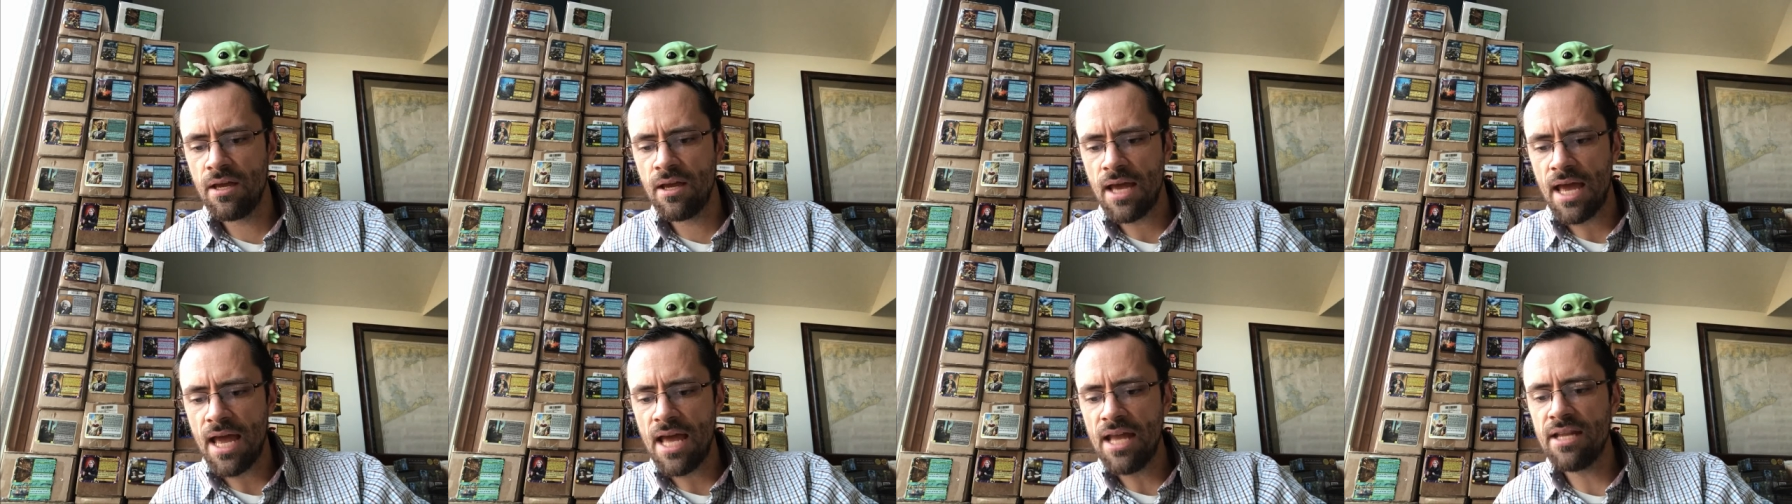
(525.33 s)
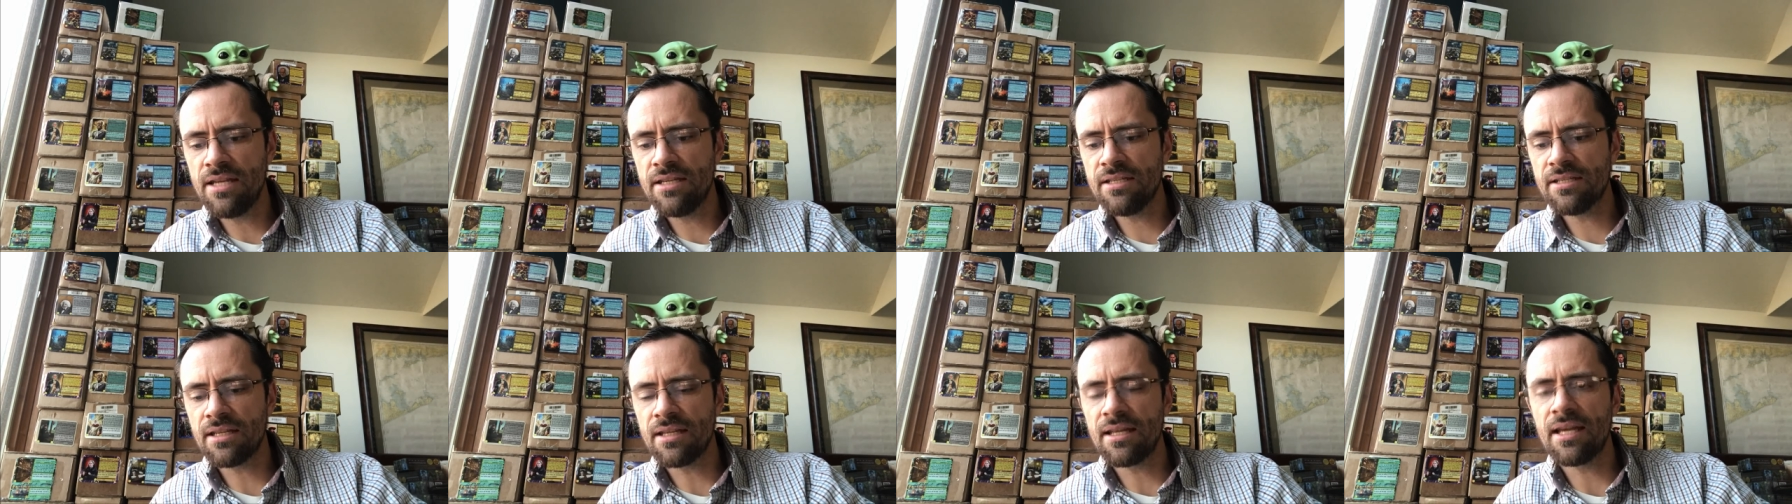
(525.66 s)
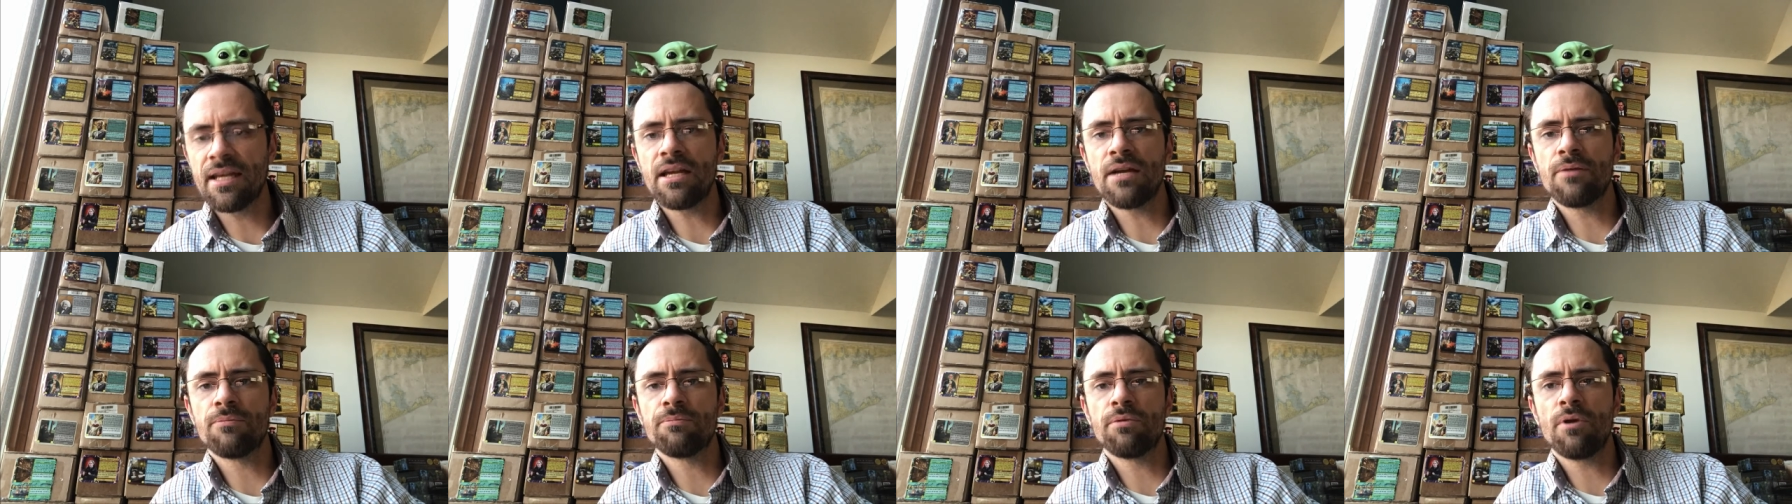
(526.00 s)
And like
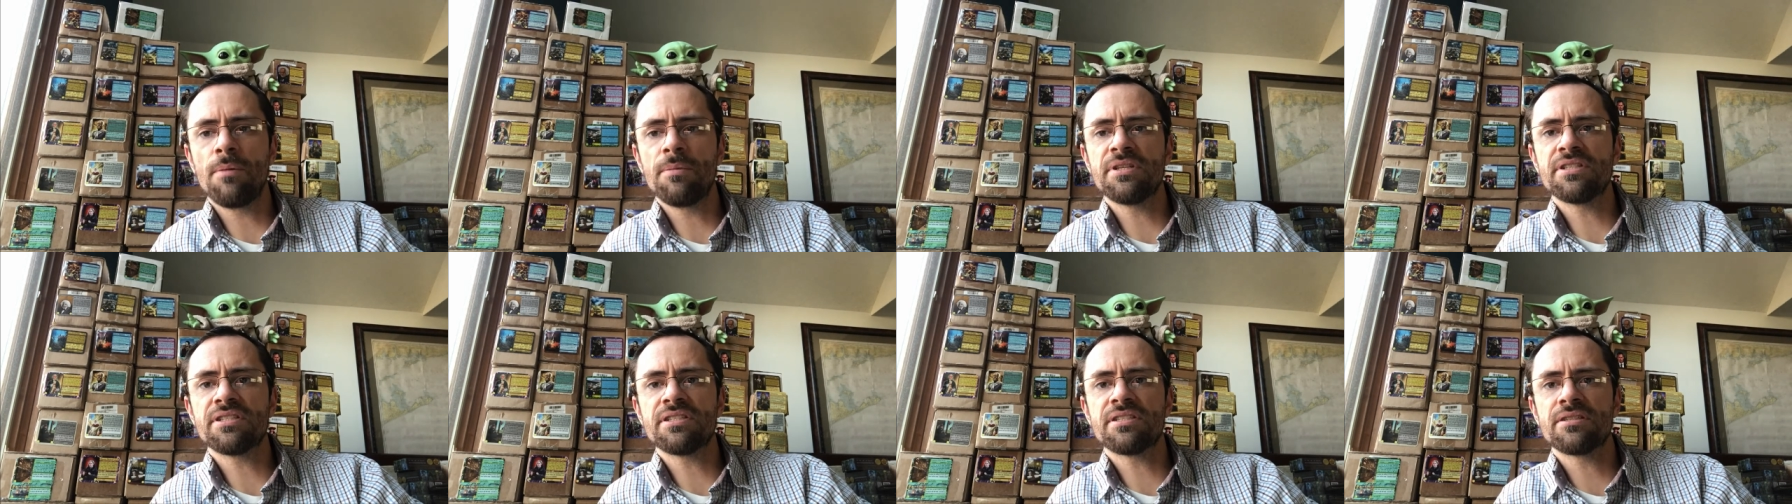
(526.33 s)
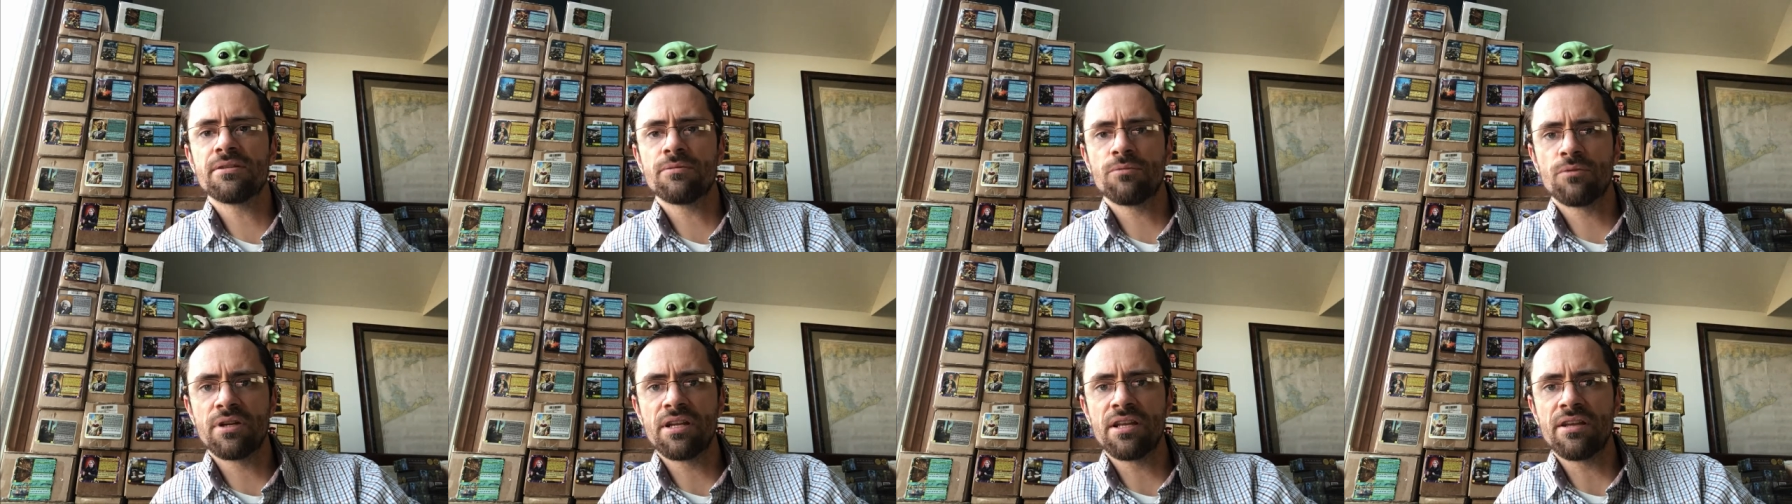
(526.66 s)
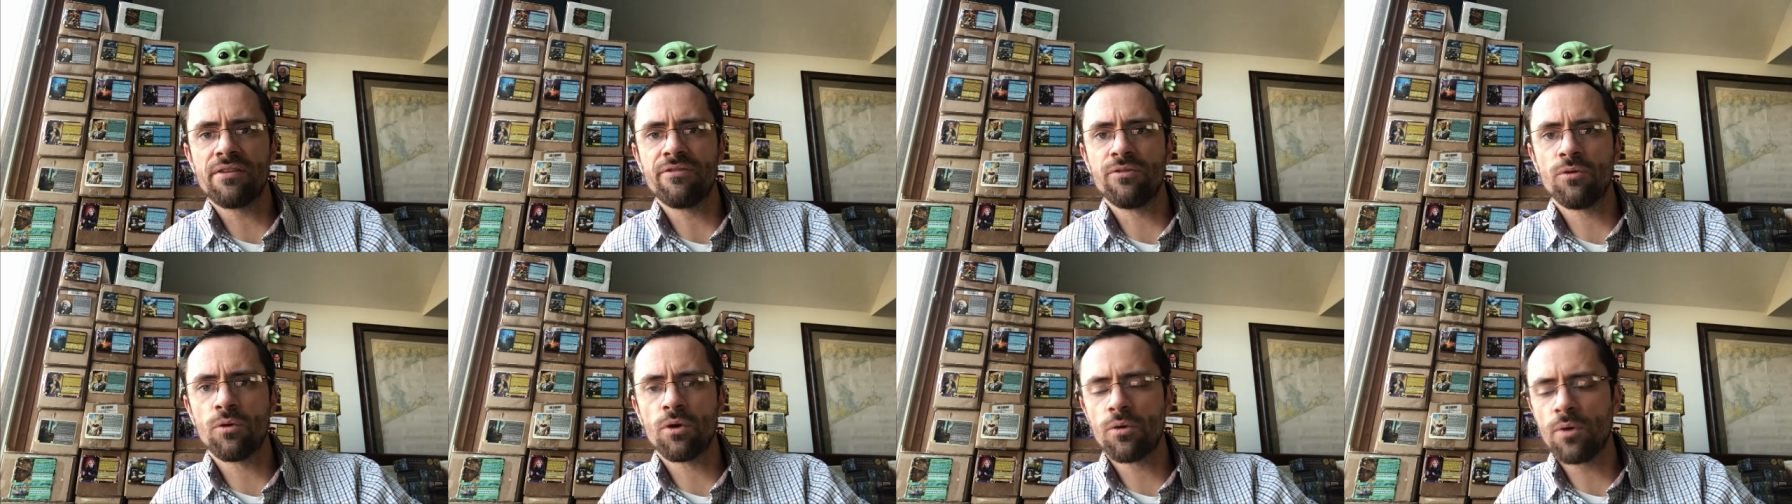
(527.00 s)
I promised, we're going to get
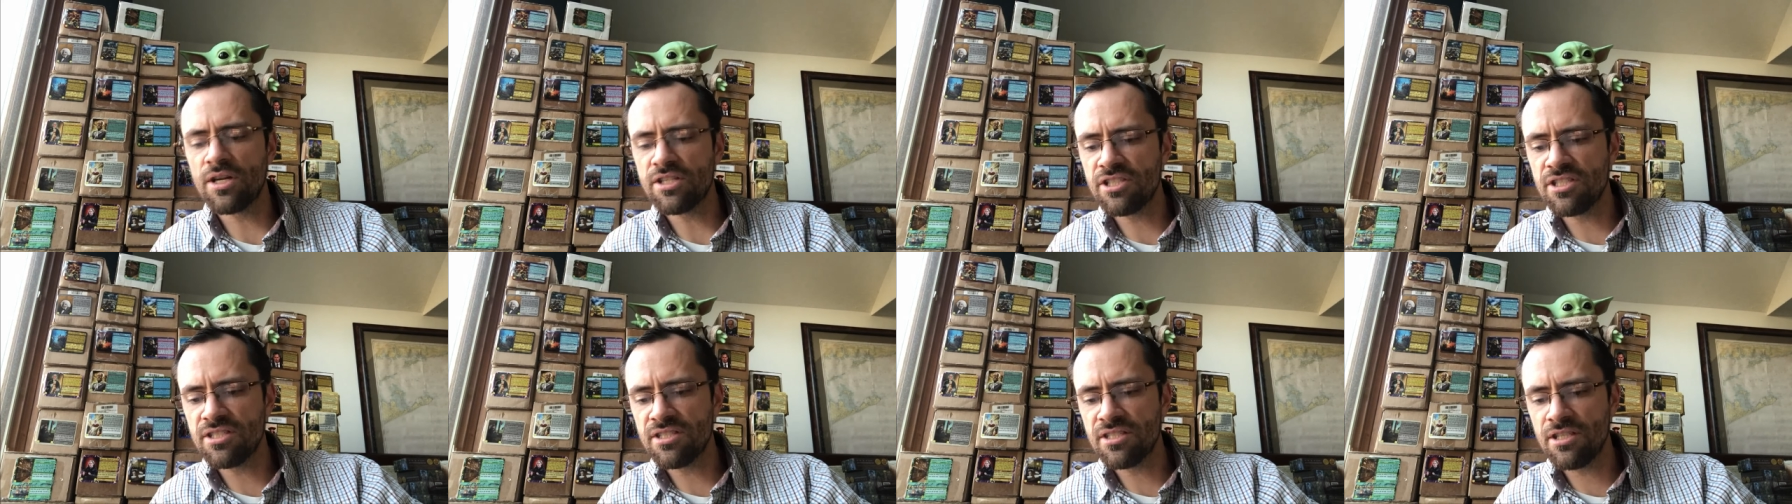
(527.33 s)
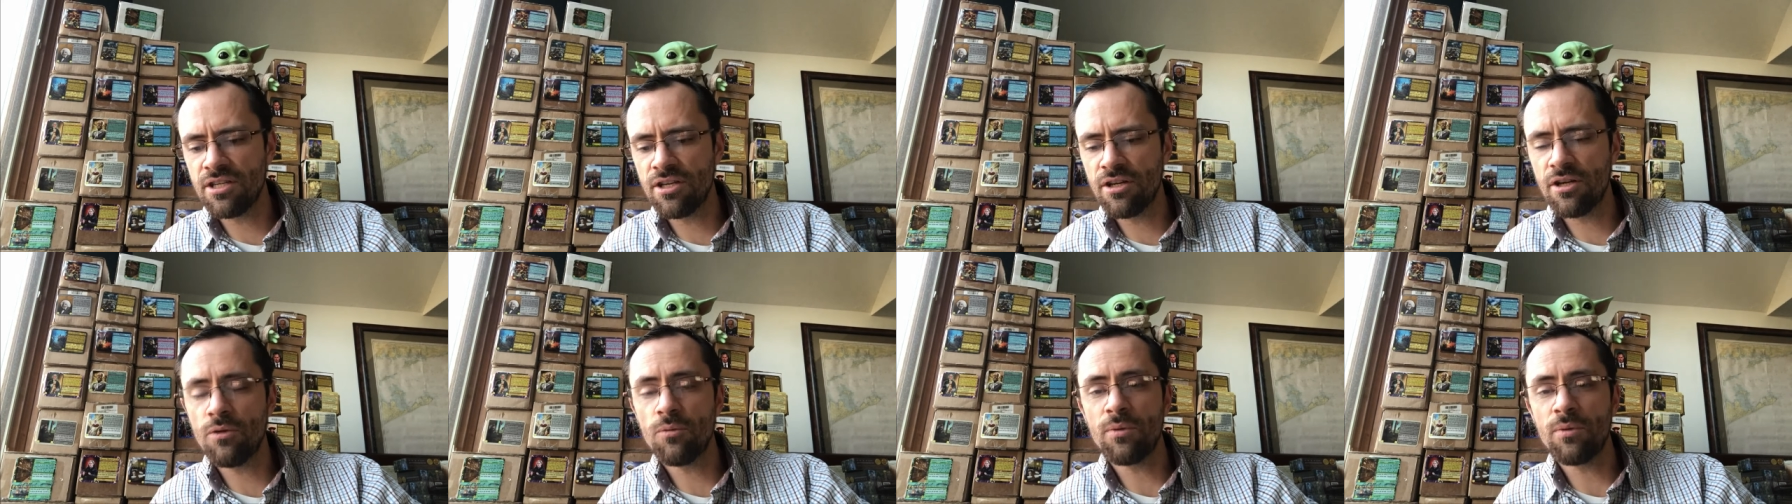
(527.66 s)
four questions in here.